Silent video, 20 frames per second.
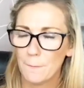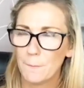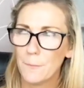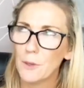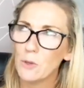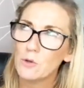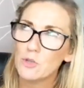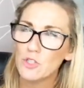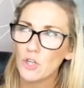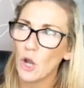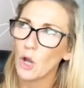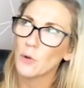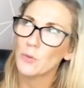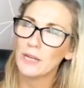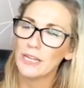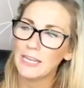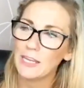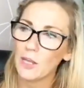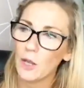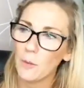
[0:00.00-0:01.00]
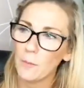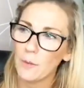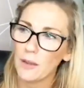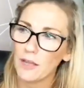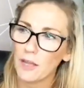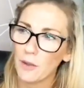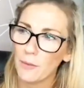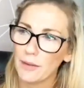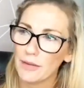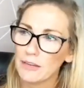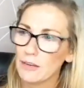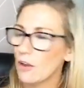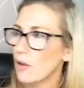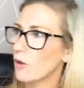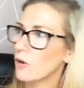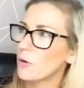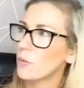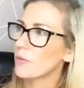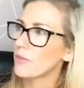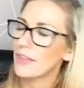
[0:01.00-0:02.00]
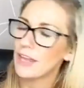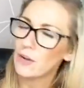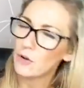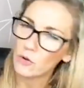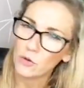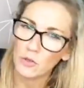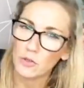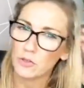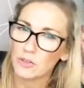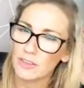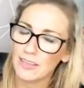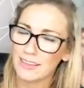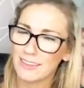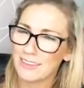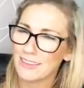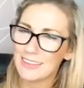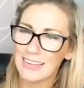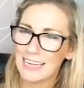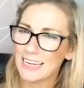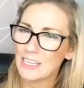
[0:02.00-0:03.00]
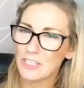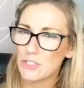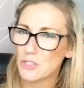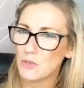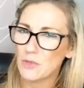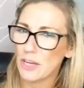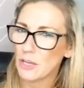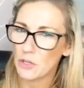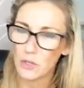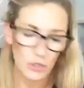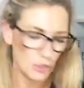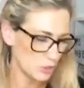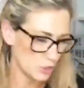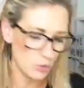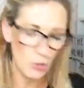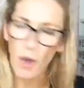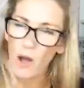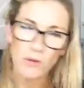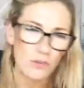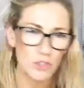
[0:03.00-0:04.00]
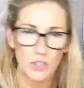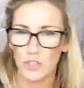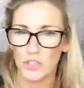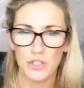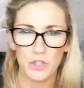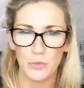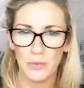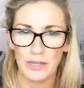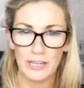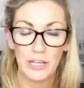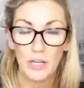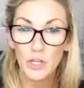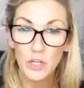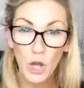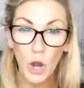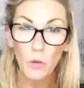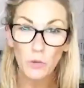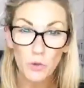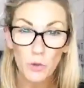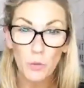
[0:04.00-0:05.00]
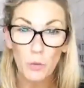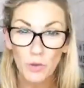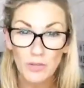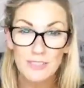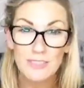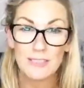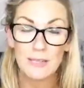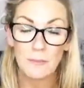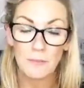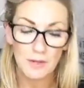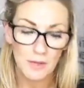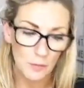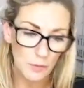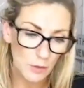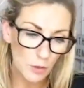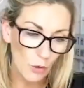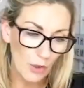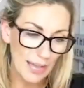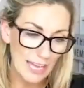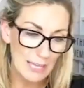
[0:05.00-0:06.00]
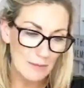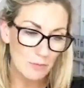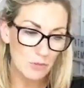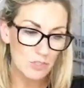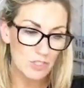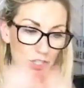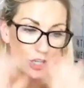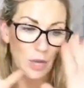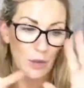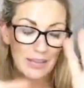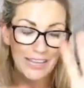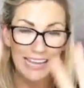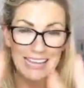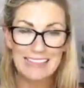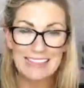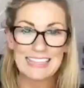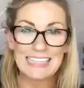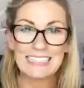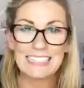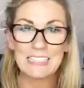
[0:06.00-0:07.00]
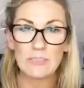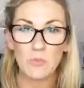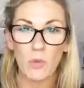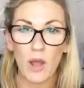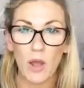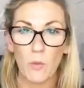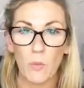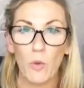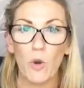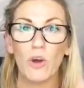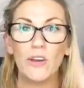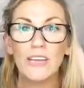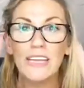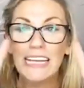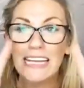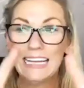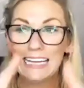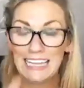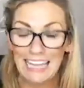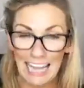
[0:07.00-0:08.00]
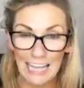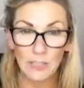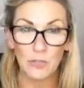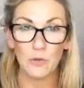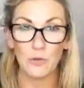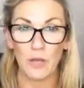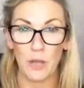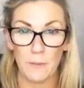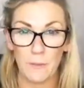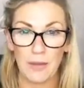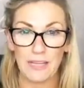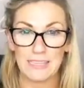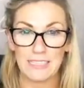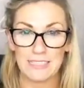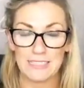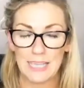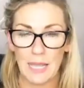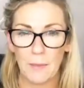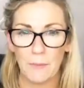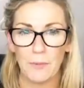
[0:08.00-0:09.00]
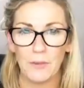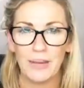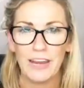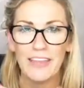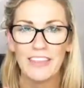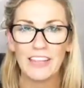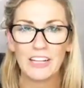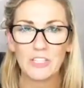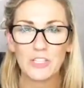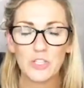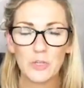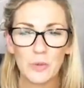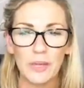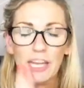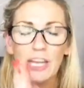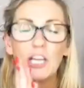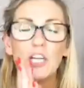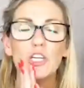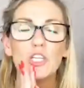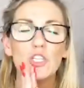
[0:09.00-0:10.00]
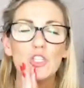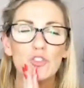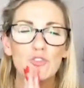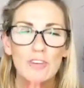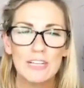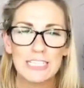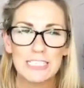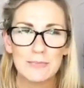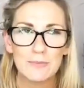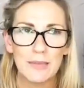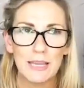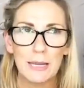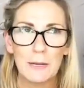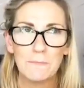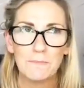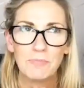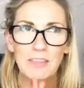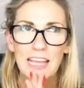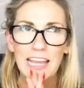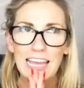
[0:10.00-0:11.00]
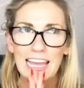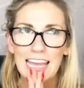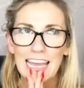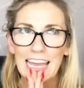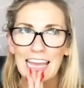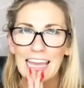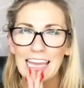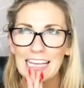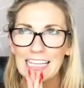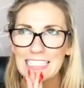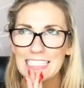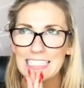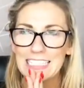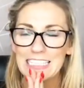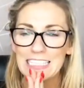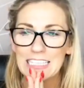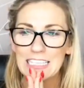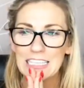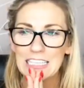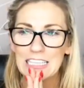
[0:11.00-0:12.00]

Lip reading: build your own ego by going, oh, well, they didn't do that good, so I'll just do it. No, you want somebody where you're able to go, okay, this is what I want, can you go and make this happen? And they do it. Trust me, it's